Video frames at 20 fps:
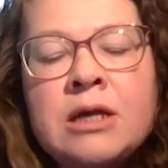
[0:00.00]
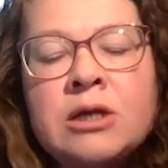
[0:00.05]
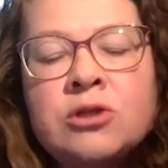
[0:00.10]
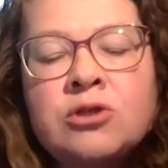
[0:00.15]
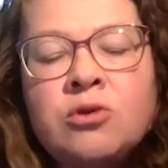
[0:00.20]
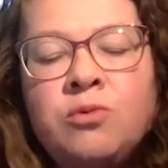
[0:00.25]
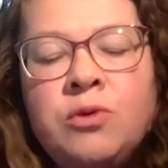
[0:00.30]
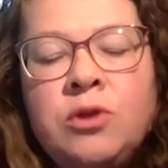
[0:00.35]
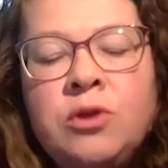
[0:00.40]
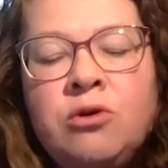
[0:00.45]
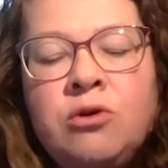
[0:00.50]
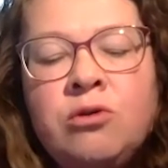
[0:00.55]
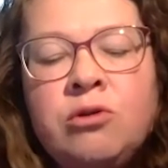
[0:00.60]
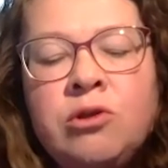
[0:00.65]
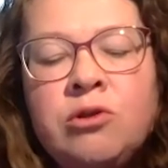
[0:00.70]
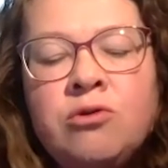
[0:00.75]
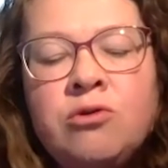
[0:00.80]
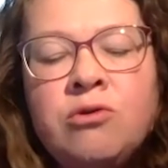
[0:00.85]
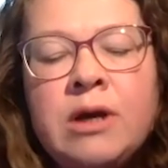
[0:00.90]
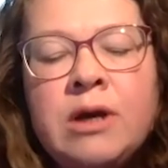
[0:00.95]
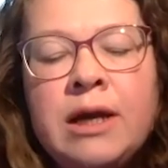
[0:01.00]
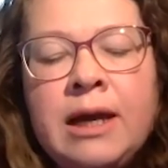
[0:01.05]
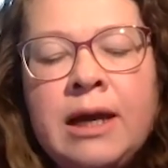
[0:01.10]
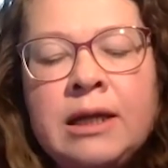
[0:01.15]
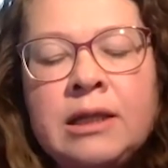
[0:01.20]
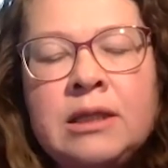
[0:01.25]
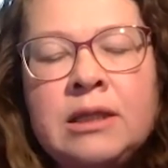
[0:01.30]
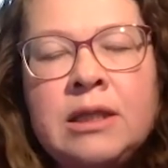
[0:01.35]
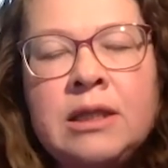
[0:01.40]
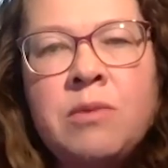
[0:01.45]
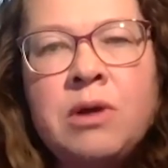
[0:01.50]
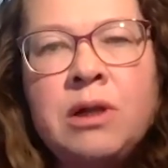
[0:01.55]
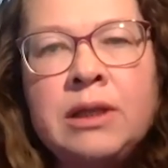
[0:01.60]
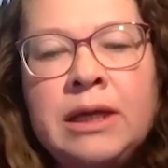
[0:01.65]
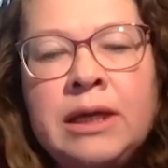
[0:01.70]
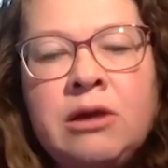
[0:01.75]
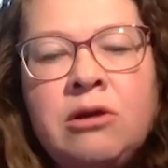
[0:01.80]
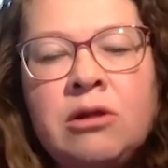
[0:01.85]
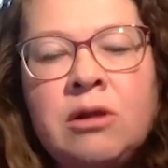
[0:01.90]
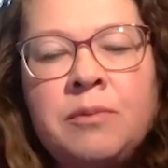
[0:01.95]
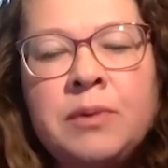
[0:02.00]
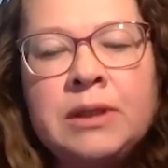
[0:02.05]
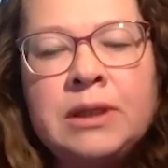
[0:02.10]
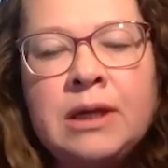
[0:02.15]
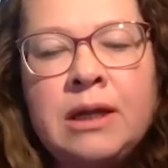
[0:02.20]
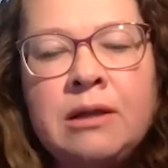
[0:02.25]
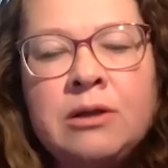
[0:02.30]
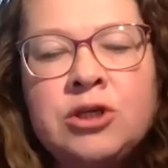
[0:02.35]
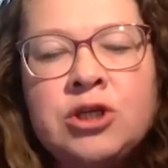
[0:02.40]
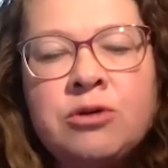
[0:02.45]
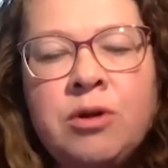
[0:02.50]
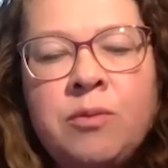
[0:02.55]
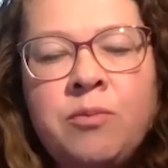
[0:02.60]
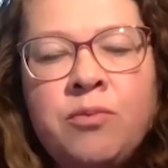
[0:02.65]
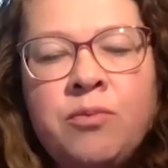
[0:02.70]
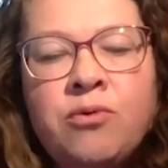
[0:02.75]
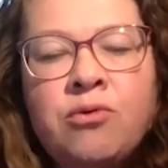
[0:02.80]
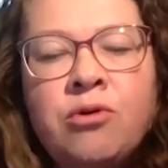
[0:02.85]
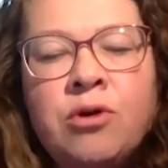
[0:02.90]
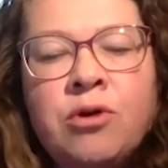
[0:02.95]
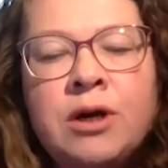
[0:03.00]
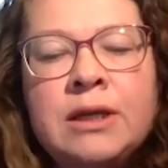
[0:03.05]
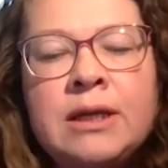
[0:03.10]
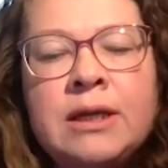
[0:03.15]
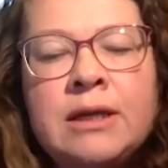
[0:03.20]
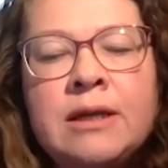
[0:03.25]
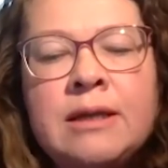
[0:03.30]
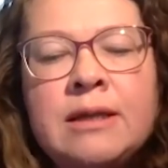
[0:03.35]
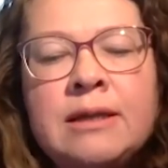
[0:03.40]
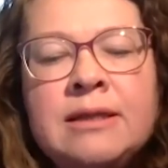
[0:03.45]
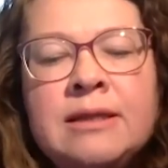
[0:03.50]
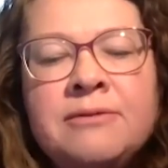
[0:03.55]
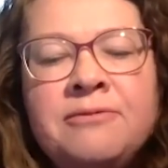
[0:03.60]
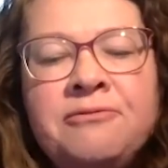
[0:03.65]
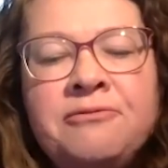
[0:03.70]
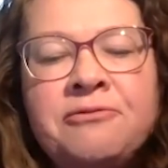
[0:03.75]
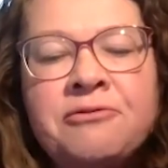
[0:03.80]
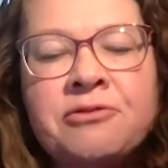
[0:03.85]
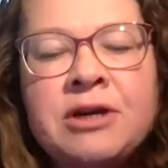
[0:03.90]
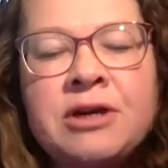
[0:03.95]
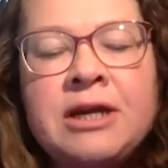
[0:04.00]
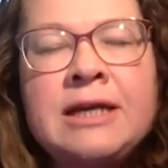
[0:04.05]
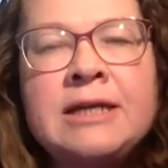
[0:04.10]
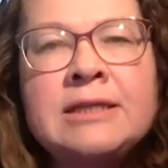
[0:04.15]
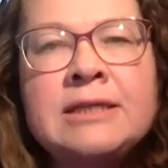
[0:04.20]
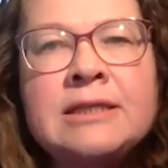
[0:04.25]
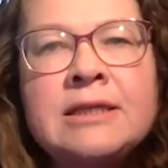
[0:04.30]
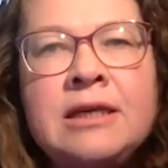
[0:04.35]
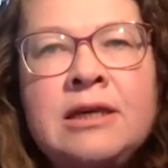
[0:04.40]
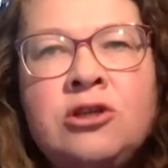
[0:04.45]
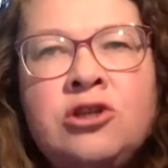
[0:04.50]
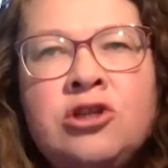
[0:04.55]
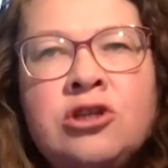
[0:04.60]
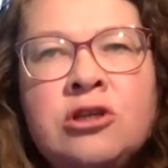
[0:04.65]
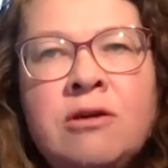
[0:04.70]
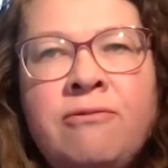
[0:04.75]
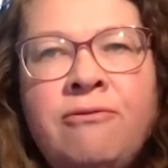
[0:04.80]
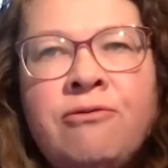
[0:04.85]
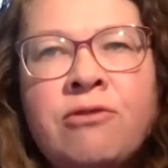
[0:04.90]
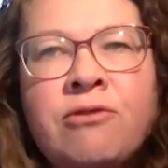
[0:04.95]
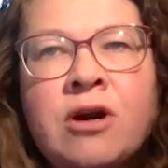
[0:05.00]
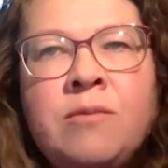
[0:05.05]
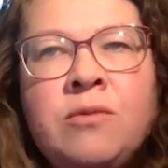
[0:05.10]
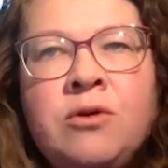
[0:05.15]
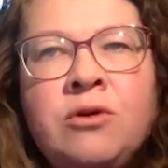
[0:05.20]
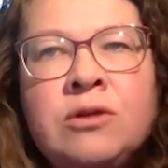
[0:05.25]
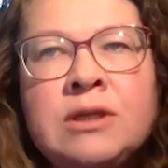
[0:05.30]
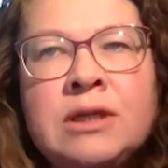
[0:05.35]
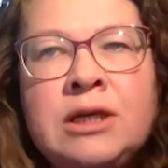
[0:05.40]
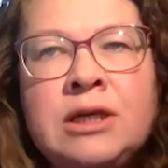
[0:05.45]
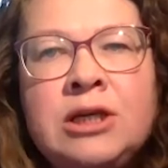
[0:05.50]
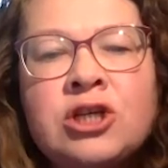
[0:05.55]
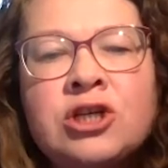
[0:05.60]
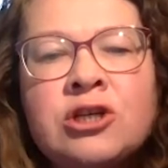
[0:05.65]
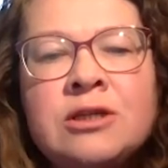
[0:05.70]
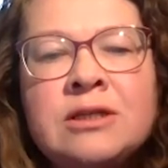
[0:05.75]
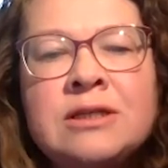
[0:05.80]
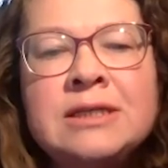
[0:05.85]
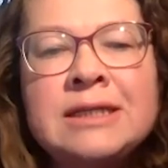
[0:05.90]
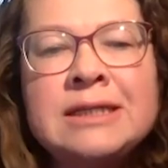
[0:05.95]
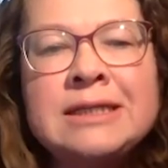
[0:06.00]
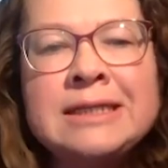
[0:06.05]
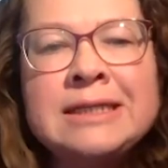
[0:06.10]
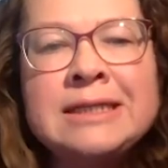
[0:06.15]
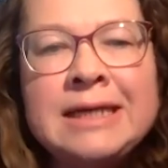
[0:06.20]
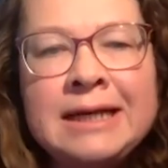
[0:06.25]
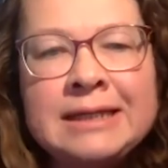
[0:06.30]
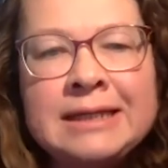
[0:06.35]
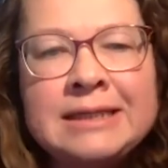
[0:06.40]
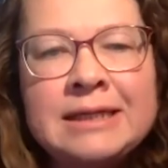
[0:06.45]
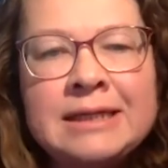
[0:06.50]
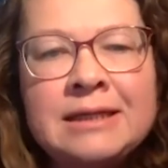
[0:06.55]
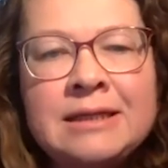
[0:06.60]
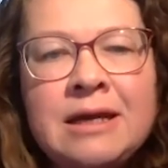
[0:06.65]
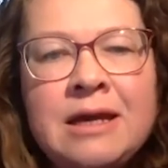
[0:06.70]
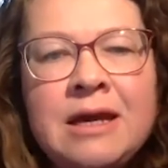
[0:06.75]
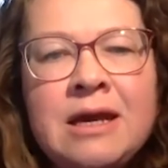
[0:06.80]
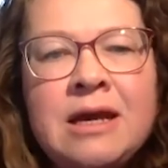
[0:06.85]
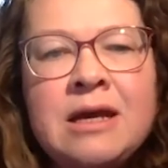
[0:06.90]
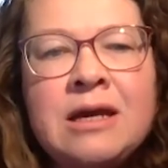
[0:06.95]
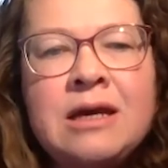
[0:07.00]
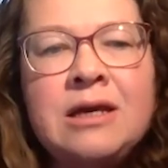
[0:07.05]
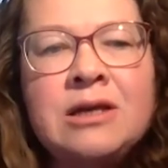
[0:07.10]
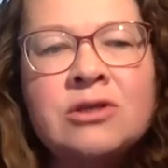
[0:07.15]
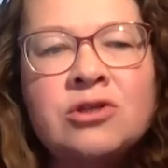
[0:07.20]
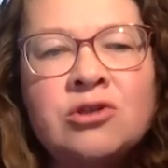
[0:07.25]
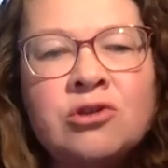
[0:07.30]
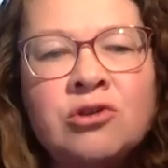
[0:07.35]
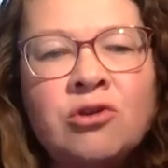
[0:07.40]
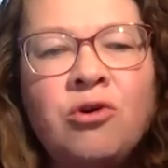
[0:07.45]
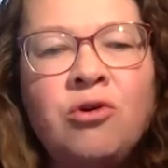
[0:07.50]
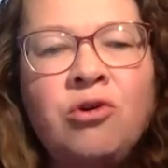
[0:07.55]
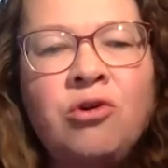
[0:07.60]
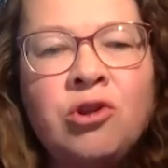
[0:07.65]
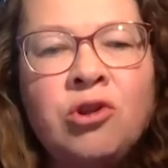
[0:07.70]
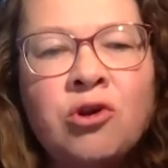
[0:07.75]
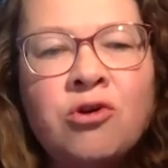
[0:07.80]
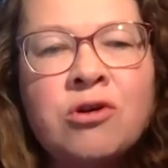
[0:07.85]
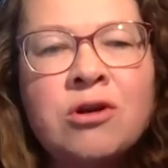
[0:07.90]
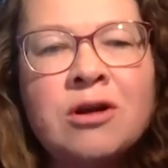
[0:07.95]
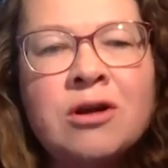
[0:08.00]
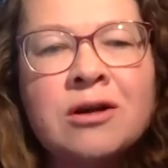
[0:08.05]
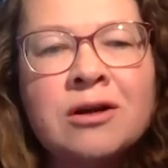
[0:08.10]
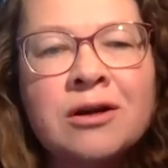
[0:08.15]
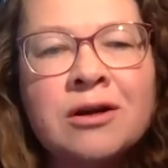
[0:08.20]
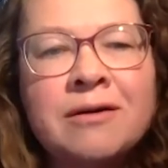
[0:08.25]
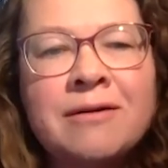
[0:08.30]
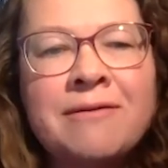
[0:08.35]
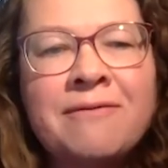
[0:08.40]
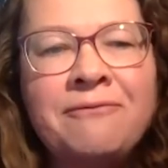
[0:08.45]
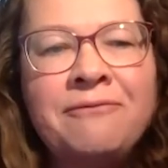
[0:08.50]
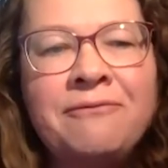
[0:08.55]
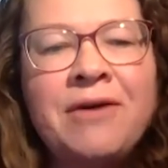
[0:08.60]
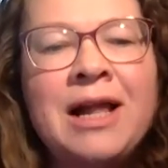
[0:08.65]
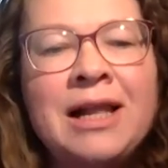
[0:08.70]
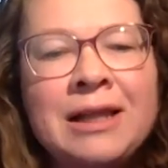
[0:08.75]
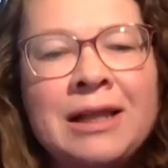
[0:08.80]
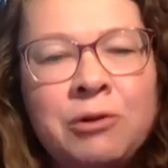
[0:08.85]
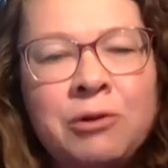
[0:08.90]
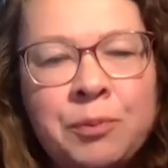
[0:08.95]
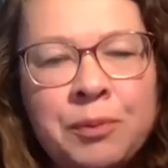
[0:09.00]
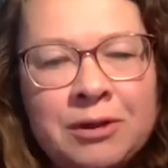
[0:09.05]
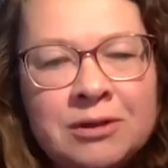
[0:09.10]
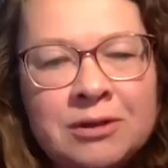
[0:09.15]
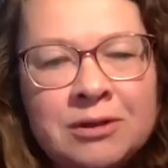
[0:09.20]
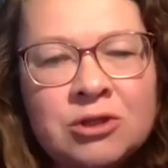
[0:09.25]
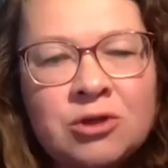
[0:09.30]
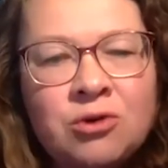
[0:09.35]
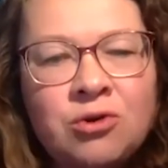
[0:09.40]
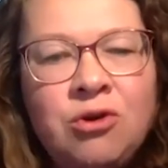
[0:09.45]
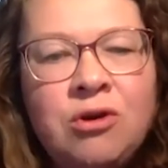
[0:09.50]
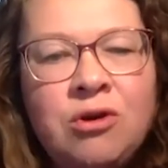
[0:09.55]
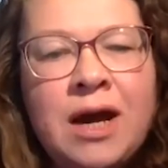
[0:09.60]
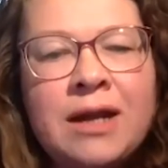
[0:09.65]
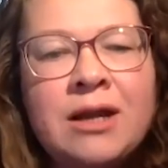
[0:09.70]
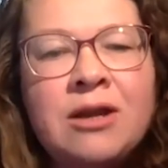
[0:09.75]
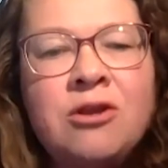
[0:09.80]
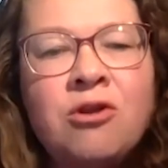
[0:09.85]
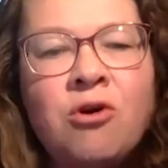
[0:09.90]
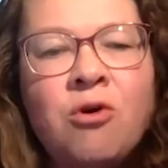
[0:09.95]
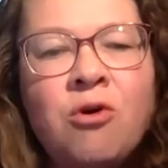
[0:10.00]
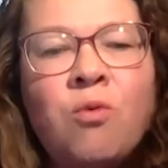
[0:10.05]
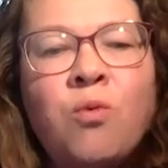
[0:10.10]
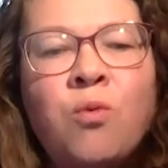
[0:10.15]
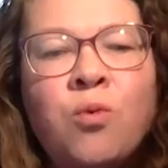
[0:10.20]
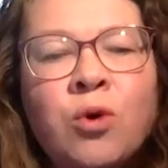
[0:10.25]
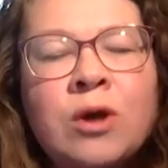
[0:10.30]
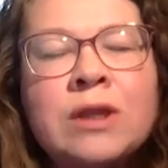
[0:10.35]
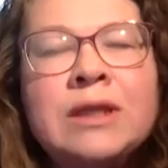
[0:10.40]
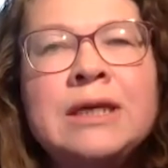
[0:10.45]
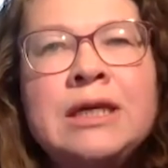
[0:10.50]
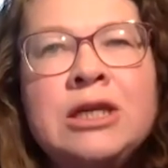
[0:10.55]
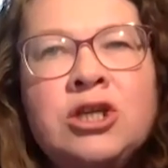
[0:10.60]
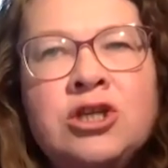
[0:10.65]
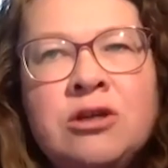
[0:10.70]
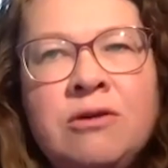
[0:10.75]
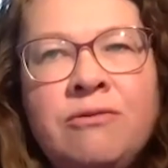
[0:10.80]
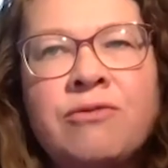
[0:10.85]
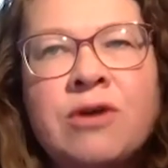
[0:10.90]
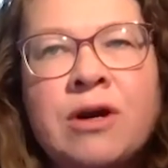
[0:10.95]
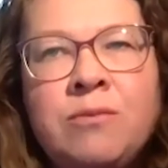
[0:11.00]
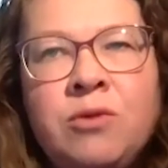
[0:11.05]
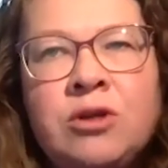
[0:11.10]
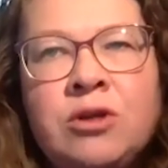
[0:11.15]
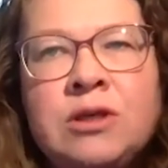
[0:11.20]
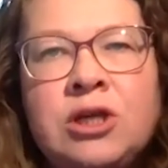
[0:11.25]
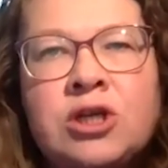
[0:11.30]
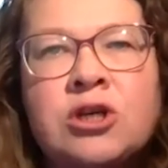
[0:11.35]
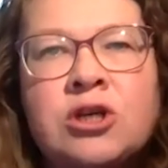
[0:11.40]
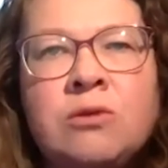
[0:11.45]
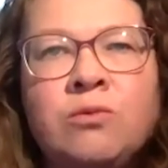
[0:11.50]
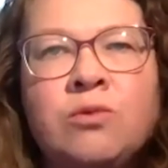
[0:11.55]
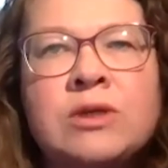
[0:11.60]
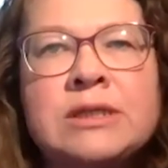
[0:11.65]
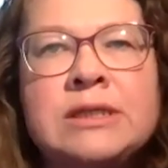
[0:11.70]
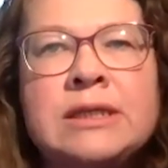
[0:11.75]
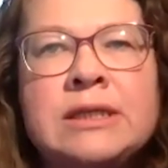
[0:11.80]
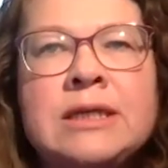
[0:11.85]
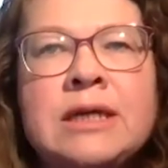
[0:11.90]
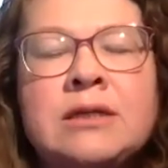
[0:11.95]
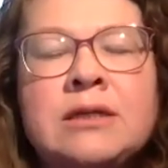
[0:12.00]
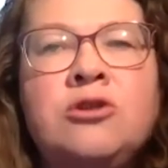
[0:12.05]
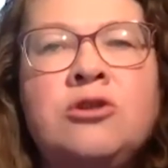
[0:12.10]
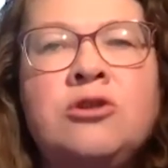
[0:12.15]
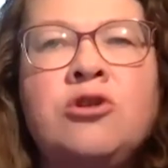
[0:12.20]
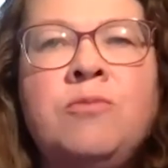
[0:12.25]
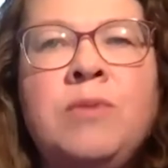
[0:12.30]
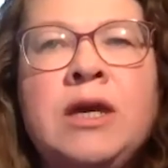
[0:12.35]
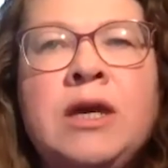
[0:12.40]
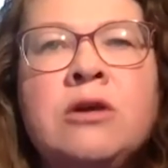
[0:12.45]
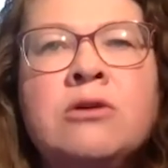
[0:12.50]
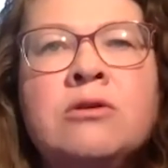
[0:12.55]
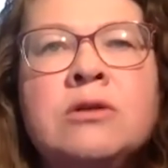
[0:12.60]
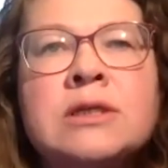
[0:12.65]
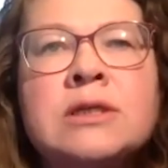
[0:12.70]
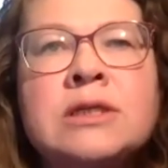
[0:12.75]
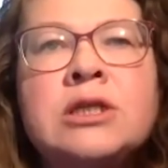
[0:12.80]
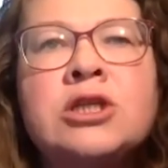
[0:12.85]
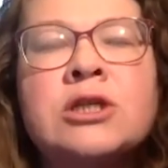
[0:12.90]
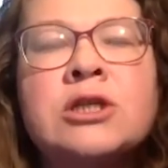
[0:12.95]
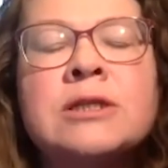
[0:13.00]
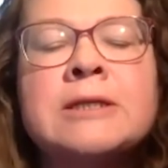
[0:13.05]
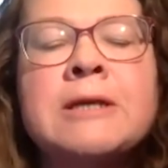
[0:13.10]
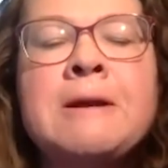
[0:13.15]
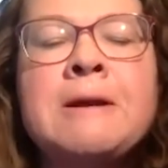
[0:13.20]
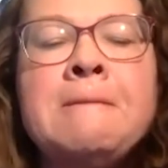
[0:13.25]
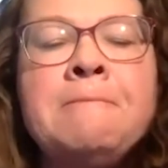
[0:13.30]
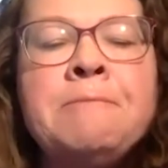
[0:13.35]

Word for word: So when you look at the molecular pathology report, the phrase EGFR mutation detected is no longer valuable. So you got to know what EGFR mutation was detected to make your decisions.